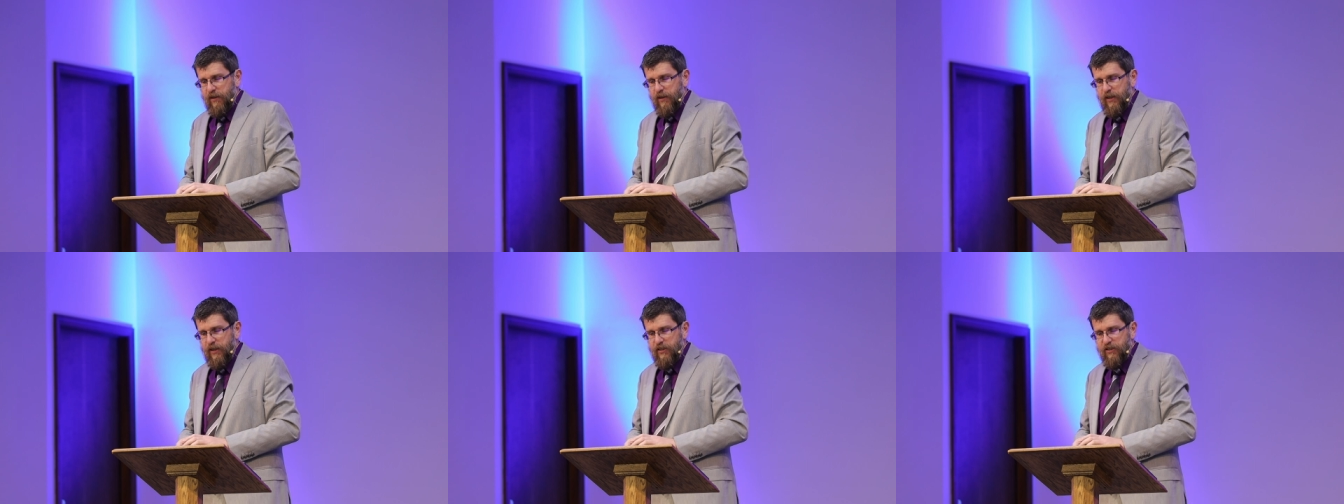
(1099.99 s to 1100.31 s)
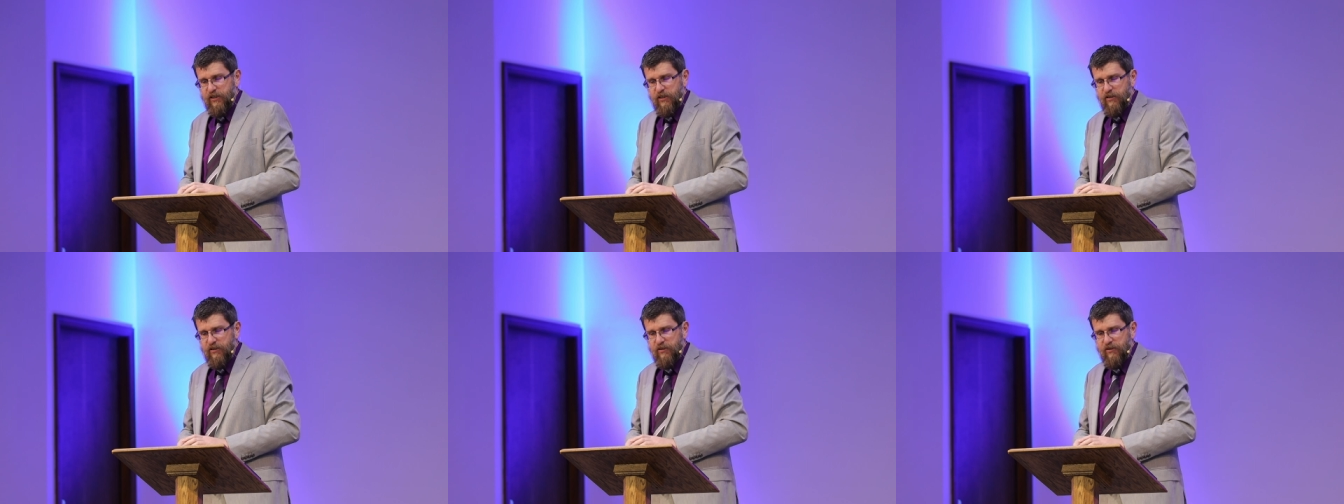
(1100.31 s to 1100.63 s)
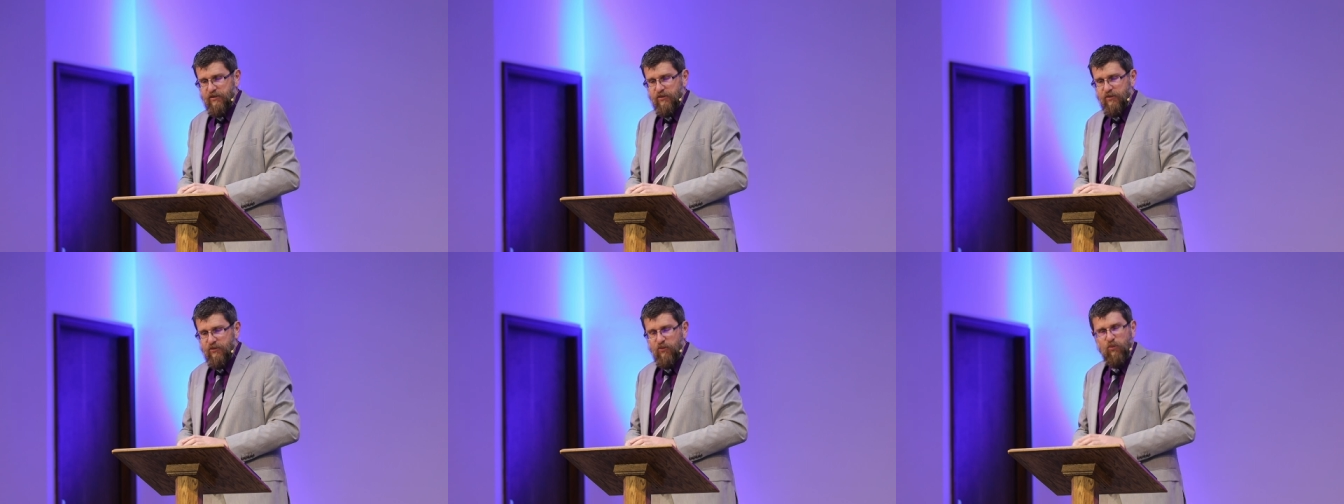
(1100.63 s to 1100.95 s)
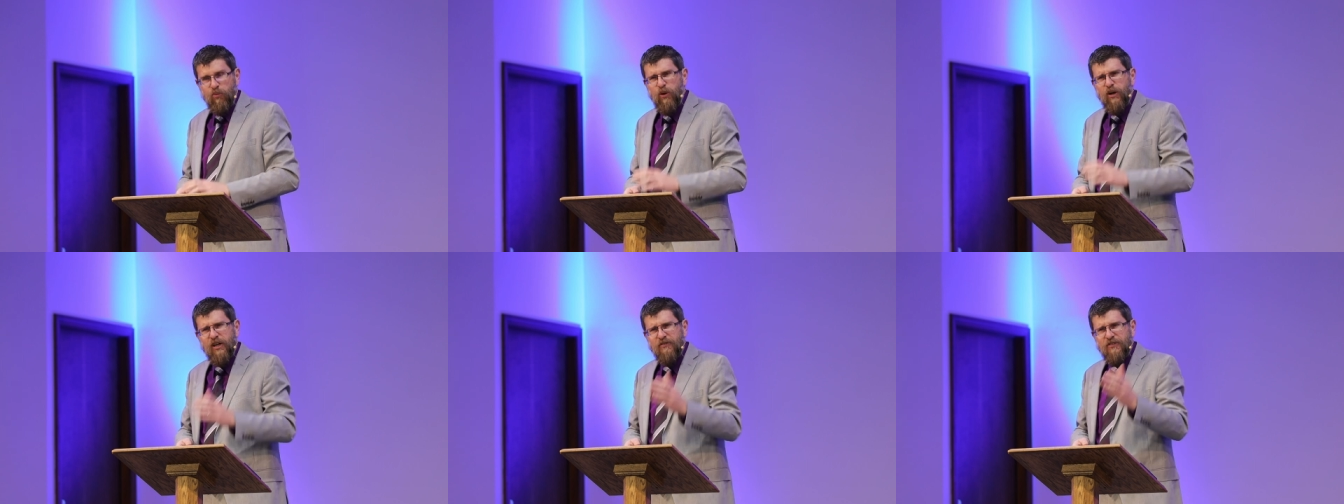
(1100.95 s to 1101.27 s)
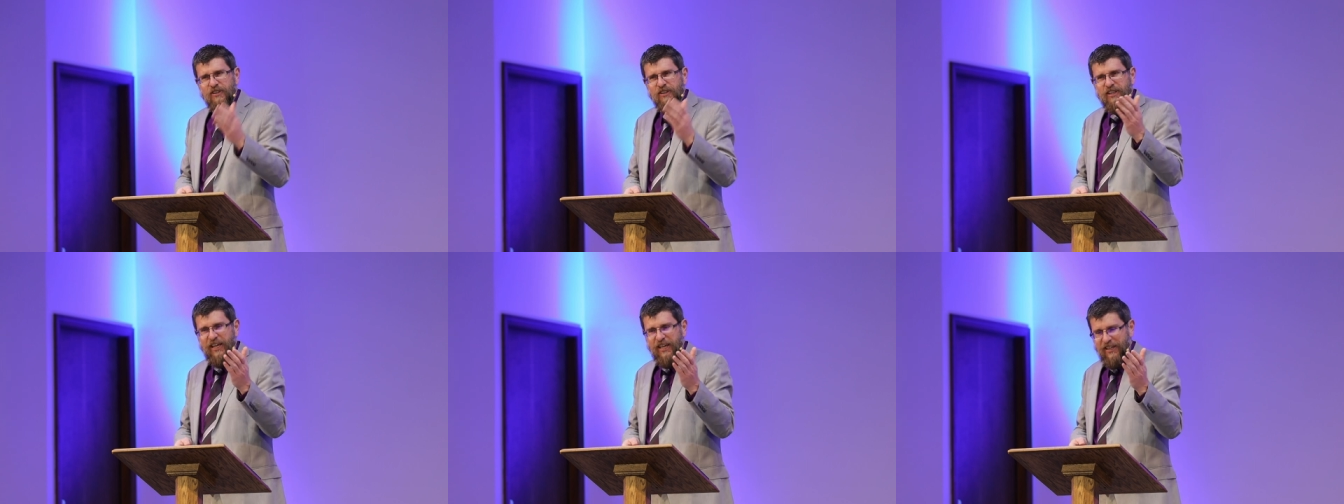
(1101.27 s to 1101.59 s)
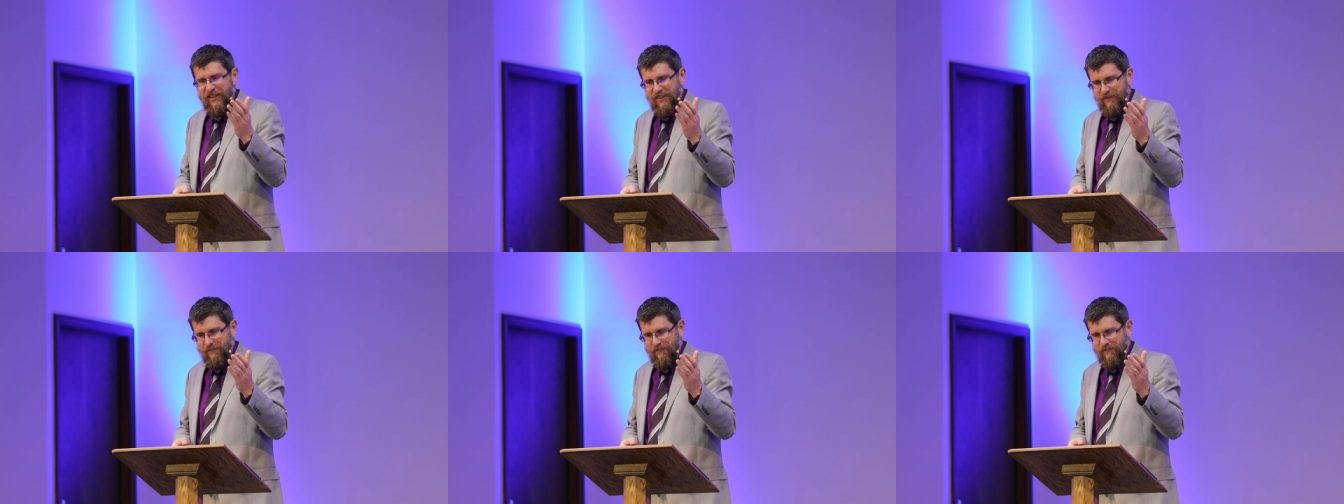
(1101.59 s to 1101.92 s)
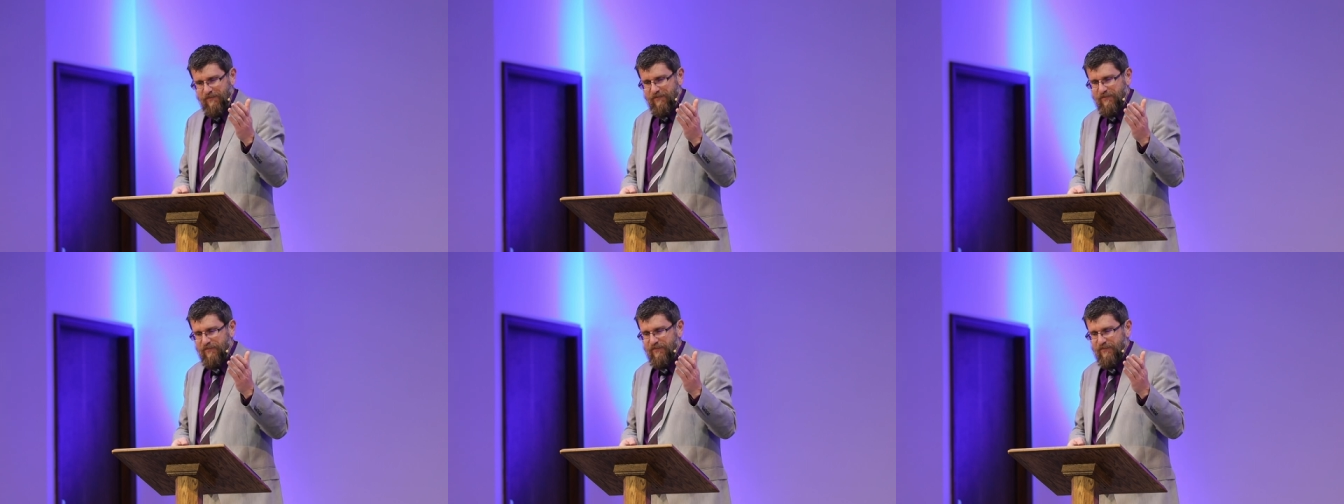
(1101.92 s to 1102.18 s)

And he says, Where have you laid him?